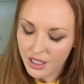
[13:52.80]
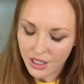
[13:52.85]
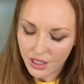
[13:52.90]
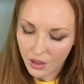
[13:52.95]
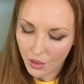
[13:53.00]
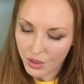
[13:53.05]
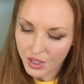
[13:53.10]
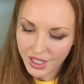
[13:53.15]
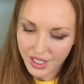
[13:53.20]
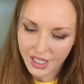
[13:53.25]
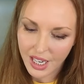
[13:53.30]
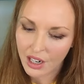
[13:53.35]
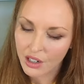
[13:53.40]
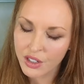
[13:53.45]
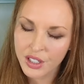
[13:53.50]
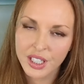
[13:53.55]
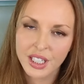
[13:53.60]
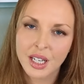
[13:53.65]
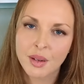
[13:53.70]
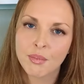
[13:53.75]
you know,
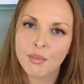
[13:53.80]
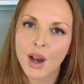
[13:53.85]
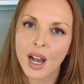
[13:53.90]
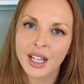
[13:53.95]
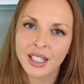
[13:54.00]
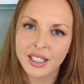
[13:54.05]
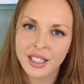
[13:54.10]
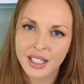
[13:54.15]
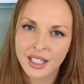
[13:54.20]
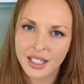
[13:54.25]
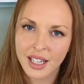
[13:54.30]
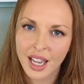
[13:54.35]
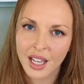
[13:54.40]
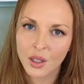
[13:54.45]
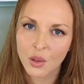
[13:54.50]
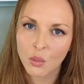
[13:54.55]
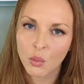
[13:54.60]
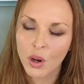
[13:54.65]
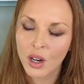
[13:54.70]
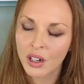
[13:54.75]
scarcity
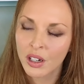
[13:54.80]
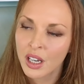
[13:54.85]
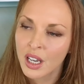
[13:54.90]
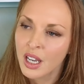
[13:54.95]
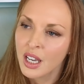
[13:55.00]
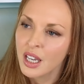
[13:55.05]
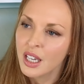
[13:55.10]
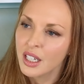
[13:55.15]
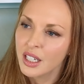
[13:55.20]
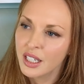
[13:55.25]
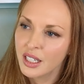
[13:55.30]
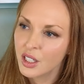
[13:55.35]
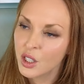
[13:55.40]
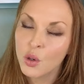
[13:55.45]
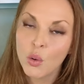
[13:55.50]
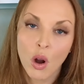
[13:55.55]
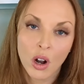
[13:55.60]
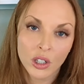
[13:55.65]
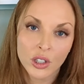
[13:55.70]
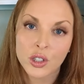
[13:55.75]
mindset where
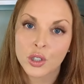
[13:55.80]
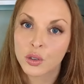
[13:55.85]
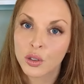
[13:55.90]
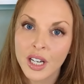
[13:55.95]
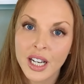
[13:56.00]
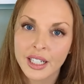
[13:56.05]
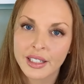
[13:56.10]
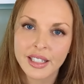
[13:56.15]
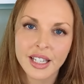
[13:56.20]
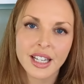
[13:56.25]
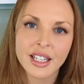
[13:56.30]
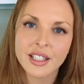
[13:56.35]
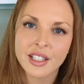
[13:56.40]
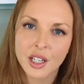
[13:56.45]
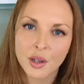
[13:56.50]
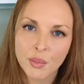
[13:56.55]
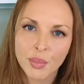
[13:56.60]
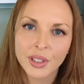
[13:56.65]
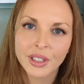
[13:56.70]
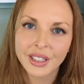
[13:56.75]
you are tricked
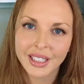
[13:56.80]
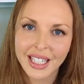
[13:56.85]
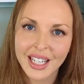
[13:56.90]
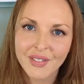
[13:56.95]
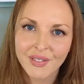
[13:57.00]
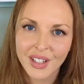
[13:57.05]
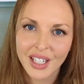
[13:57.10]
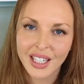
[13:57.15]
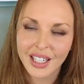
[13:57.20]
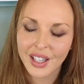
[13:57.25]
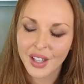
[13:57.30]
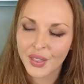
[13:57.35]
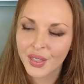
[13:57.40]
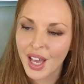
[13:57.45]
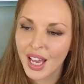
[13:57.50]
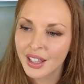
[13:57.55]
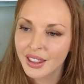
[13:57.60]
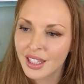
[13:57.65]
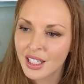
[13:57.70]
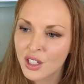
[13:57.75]
into believing
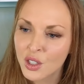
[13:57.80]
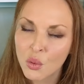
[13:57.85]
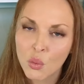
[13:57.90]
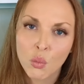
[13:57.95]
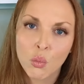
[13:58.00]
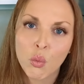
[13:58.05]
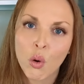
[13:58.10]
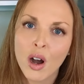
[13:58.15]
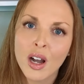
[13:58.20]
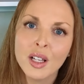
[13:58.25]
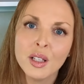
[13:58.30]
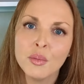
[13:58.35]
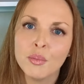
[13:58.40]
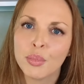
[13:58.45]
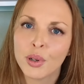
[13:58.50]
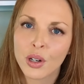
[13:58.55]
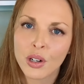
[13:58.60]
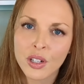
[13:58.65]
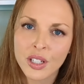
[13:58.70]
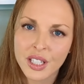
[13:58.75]
that this one
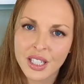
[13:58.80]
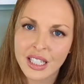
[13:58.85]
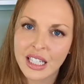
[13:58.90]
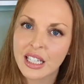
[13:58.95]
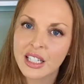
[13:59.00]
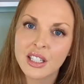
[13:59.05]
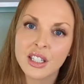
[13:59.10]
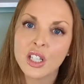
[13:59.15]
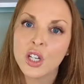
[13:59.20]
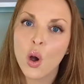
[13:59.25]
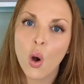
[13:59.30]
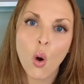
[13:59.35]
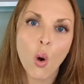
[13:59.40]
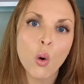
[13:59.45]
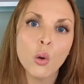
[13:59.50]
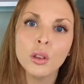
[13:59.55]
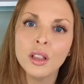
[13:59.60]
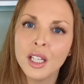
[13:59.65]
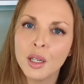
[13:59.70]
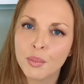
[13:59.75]
person is the
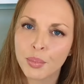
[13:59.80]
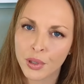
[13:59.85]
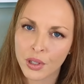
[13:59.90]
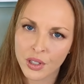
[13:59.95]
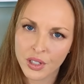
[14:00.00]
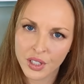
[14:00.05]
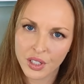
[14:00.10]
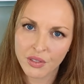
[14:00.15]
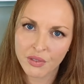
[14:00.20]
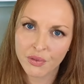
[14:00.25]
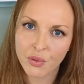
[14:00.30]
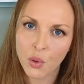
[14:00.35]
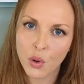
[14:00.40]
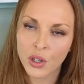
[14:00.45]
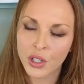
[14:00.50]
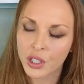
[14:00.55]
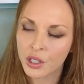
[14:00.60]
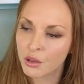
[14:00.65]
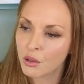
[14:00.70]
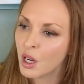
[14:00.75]
only person
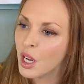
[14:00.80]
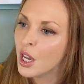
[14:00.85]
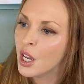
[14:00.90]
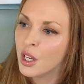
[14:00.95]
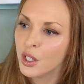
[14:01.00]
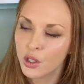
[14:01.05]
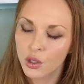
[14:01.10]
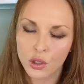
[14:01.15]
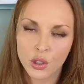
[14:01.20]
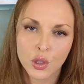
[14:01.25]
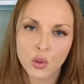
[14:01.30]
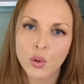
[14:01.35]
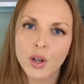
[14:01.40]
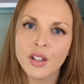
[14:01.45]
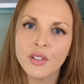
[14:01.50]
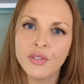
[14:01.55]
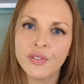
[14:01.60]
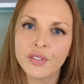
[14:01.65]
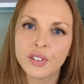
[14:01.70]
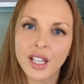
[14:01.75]
for you, your
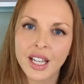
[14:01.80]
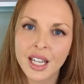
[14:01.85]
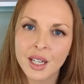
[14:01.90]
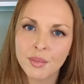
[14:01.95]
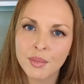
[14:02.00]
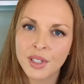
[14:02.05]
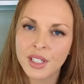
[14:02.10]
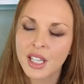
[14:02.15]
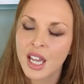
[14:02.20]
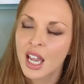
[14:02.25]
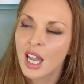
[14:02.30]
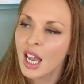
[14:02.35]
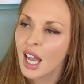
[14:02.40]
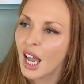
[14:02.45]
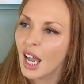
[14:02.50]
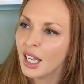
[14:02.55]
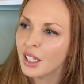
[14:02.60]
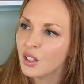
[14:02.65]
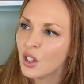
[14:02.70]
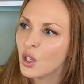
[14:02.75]
twin flames,
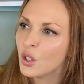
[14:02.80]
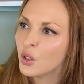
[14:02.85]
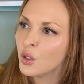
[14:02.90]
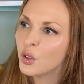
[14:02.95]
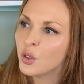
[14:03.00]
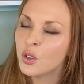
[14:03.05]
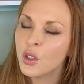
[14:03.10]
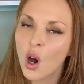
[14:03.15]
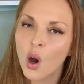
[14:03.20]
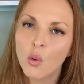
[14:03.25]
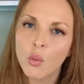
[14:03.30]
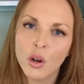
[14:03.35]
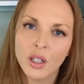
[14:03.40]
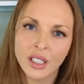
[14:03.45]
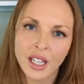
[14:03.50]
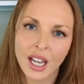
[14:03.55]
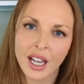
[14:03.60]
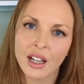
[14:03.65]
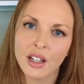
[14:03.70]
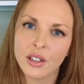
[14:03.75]
and no
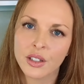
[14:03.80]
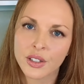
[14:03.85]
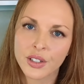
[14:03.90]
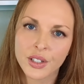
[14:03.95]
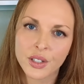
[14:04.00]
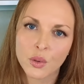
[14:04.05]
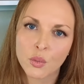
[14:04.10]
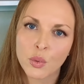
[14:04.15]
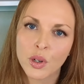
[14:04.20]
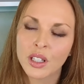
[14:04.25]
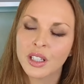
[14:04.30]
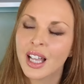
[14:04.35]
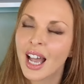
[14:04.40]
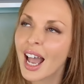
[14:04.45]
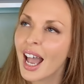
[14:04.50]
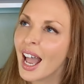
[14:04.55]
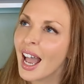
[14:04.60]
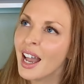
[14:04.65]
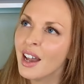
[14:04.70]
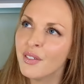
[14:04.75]
one else will
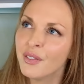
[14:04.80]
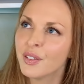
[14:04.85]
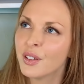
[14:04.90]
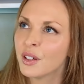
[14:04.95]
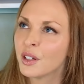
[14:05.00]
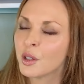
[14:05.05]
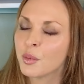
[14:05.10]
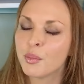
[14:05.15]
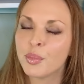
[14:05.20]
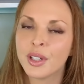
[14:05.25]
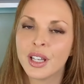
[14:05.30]
ever